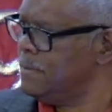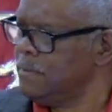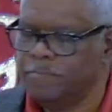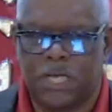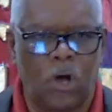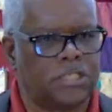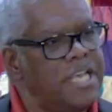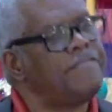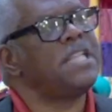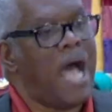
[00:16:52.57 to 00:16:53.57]
Because
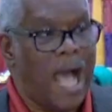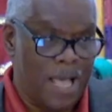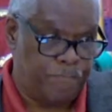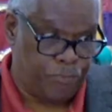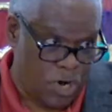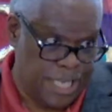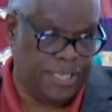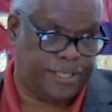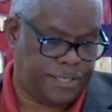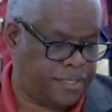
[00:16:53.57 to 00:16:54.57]
even the high
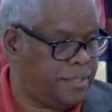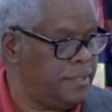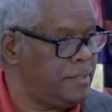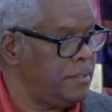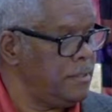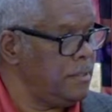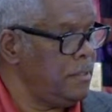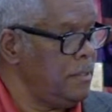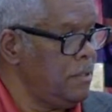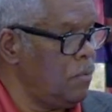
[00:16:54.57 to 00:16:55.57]
priest
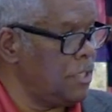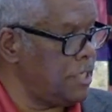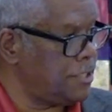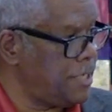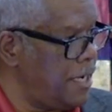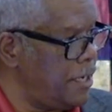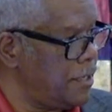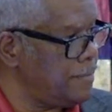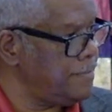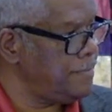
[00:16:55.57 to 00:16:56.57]
was a
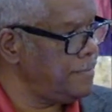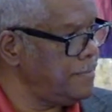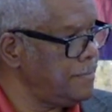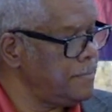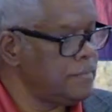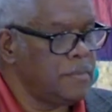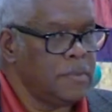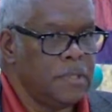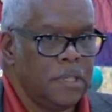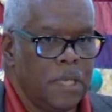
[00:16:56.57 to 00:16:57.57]
sinner. Right.
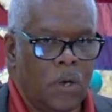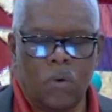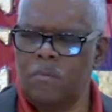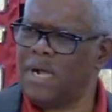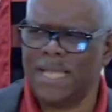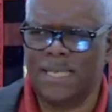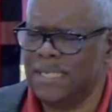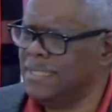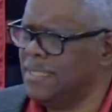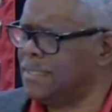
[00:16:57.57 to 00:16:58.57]
Oh my
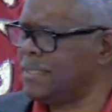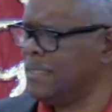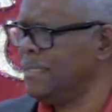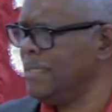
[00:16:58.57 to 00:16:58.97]
goodness.